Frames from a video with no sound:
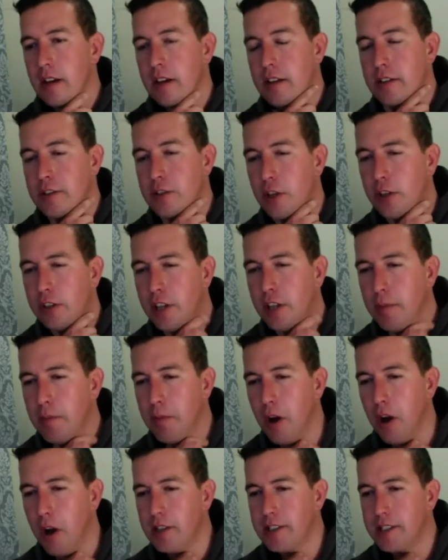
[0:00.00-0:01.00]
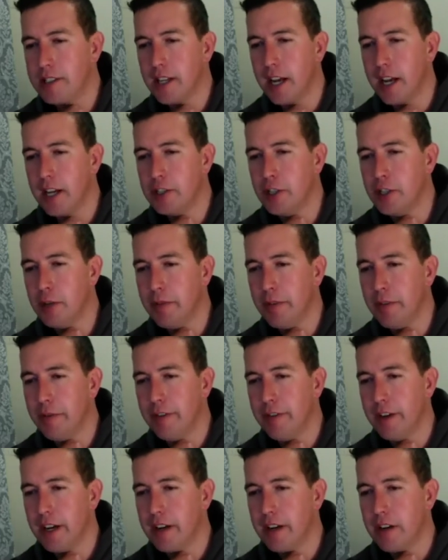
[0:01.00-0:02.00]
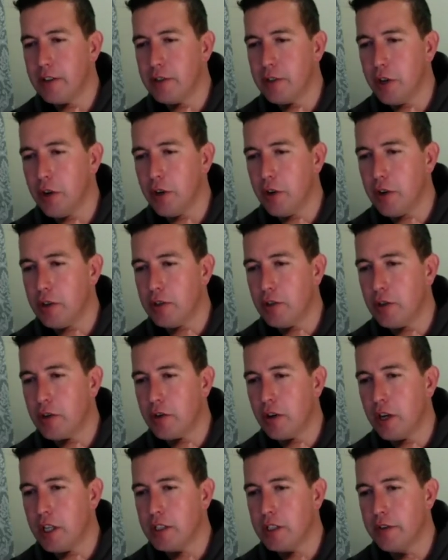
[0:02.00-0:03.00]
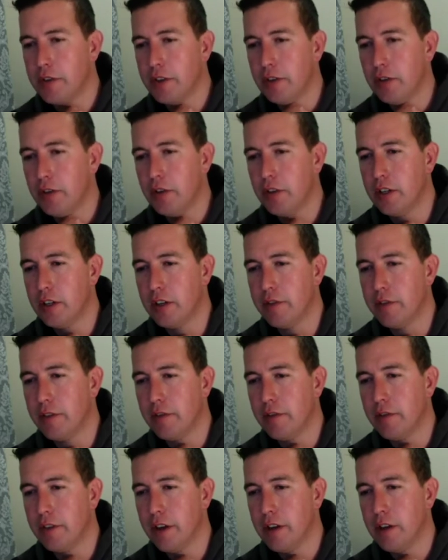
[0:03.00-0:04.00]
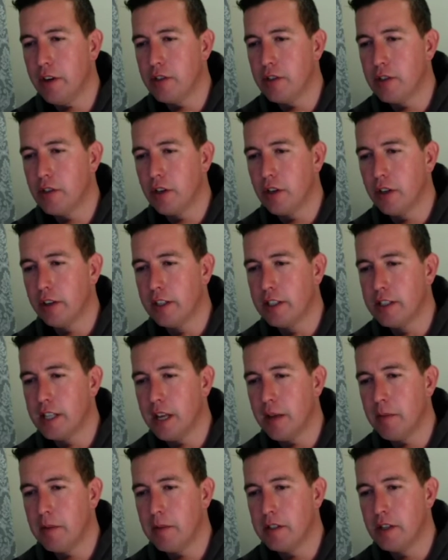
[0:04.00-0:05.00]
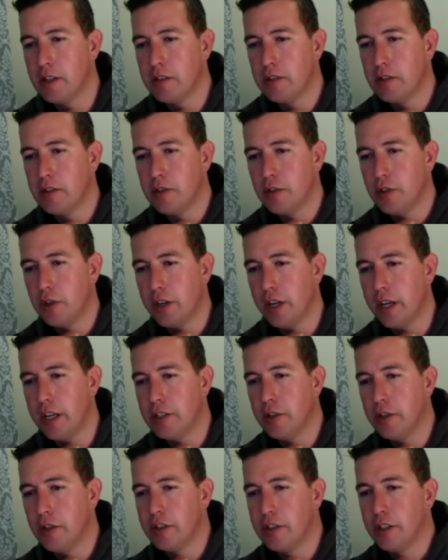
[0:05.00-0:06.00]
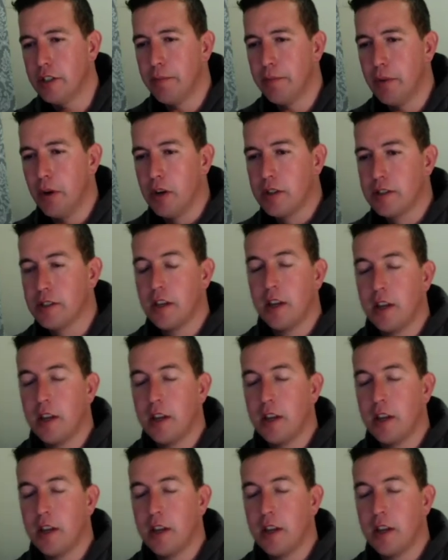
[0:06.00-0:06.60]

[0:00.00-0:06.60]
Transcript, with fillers: So Tim asked, I assume the vehicles you use to transfer to the different venues are not the same as the Suzuki's used in the parks.